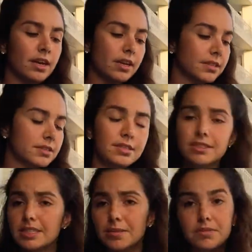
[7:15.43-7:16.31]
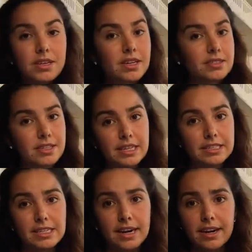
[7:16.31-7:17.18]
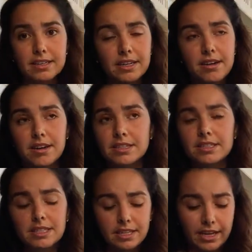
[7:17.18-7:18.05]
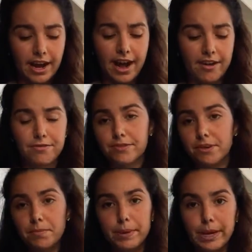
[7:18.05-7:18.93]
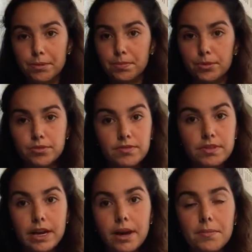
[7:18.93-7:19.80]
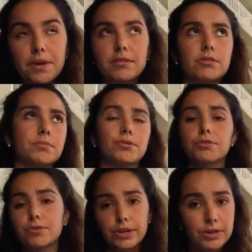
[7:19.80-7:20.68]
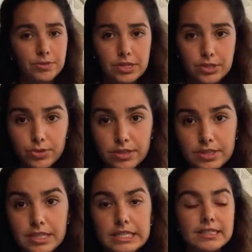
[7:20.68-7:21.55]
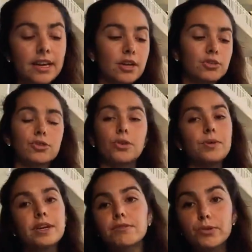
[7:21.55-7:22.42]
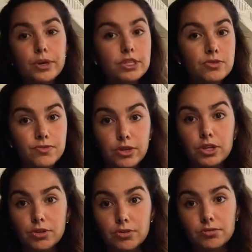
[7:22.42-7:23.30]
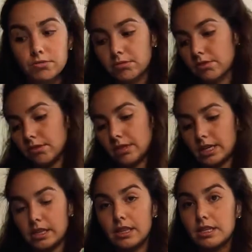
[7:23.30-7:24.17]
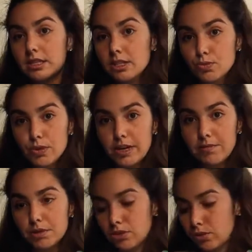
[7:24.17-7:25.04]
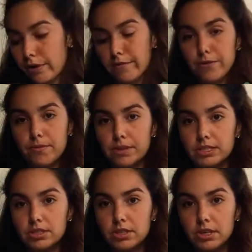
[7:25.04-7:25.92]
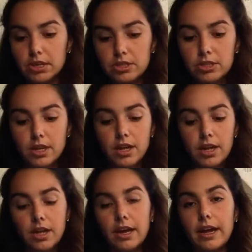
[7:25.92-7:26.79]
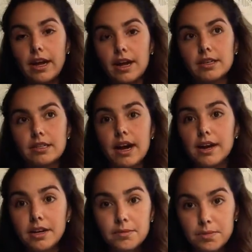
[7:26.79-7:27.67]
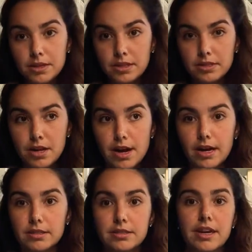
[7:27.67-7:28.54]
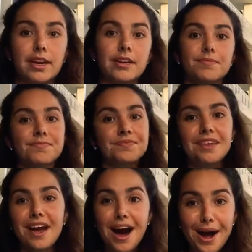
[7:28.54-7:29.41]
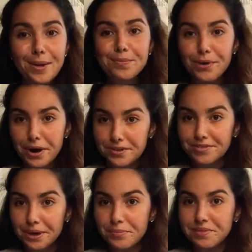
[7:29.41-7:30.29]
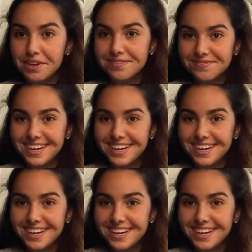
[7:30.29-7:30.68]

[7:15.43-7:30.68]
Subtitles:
It's the same thing as the ATI. Like honestly, like I've compared both of them and they're both great resources. So whatever works for you. Like this is what I've been doing for Med-Surg, and I got a B in this class, and I am proud of that B.